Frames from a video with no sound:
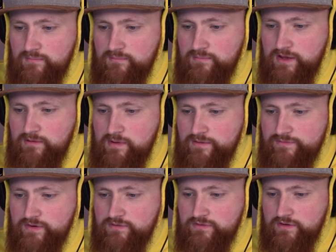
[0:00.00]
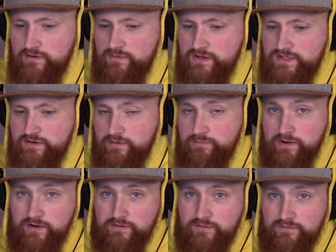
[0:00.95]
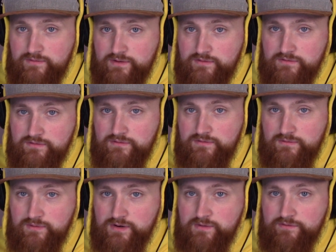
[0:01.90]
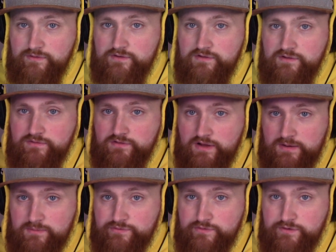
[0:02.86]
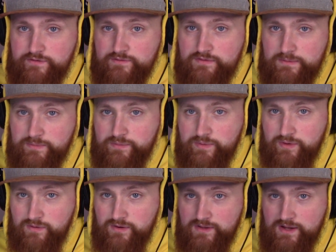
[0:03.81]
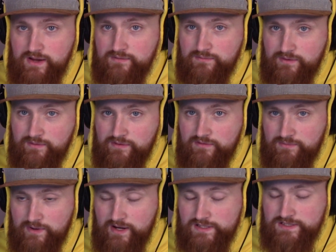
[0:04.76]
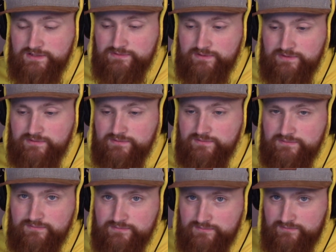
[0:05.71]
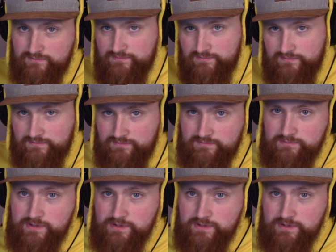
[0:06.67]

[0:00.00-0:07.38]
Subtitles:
me and my friends are going to watch Harry Potter, because one of my friends haven't seen it before, so I'm going to record that and record his reaction to it. You're